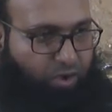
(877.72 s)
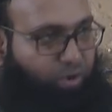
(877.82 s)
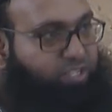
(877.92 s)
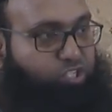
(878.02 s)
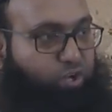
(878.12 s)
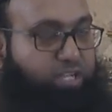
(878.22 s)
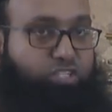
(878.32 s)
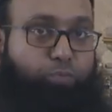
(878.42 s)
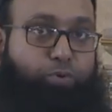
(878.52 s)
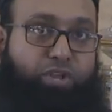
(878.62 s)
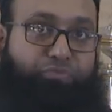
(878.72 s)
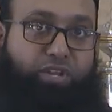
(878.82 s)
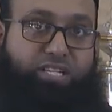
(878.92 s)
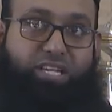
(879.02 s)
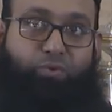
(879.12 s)
One scholar so
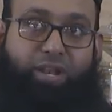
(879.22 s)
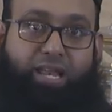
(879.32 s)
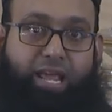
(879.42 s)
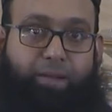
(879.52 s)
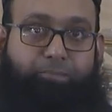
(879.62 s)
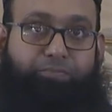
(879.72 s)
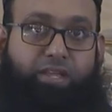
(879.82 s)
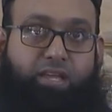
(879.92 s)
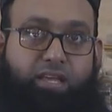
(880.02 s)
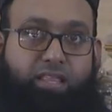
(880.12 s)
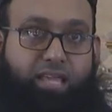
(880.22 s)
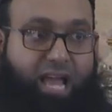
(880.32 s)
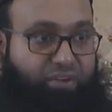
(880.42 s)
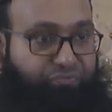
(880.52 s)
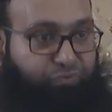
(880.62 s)
beautifully said one day,
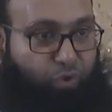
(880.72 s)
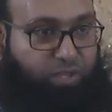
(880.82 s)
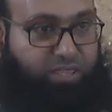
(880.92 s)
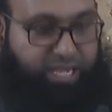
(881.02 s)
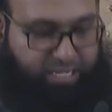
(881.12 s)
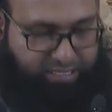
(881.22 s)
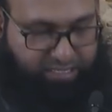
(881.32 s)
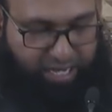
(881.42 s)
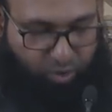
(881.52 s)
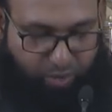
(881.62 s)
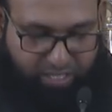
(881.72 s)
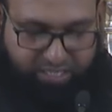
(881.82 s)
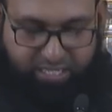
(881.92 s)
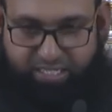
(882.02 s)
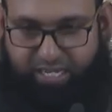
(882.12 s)
there are four things that are
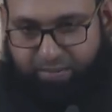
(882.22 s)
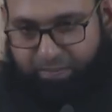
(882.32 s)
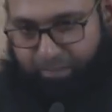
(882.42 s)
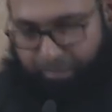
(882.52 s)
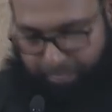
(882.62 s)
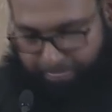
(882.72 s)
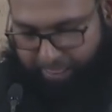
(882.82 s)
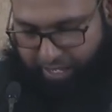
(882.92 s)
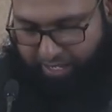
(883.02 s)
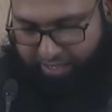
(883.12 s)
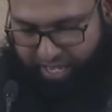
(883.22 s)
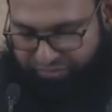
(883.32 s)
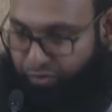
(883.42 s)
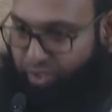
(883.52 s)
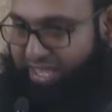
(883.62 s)
worse than sin. There
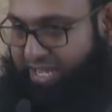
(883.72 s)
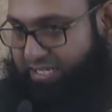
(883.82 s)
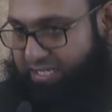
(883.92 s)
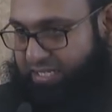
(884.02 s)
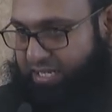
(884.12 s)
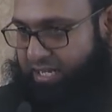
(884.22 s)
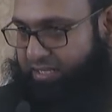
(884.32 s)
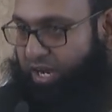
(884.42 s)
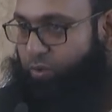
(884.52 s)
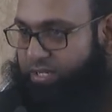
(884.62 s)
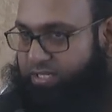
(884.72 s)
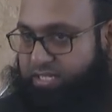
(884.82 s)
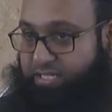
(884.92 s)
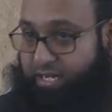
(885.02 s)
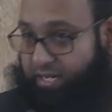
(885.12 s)
are four things that are worse
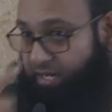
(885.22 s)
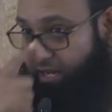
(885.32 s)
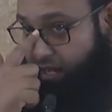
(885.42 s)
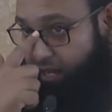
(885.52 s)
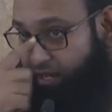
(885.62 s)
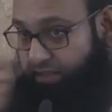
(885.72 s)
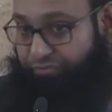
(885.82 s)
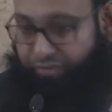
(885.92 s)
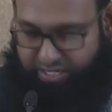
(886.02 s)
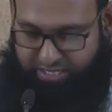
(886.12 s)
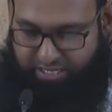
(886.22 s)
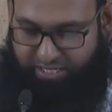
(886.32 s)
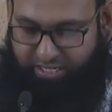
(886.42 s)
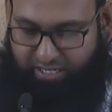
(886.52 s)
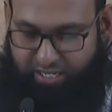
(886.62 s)
than sin. The
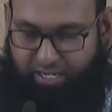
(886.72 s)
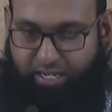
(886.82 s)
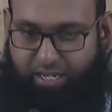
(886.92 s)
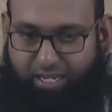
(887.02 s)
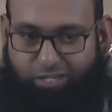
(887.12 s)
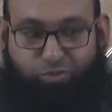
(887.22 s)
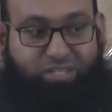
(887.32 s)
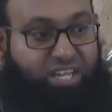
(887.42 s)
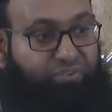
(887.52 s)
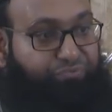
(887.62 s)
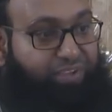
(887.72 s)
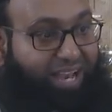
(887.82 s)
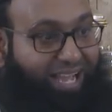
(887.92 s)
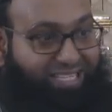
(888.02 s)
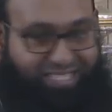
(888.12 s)
first, to
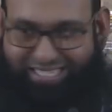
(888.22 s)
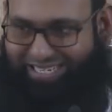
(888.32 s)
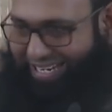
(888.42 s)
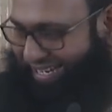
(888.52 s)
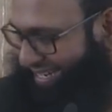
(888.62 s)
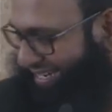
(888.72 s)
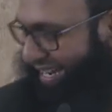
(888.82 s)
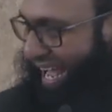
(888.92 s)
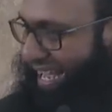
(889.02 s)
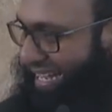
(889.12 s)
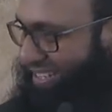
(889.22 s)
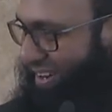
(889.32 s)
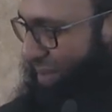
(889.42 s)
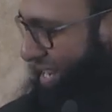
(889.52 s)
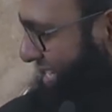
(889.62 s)
trivialize the sin. That, it's
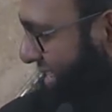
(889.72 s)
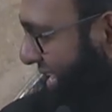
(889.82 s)
not a major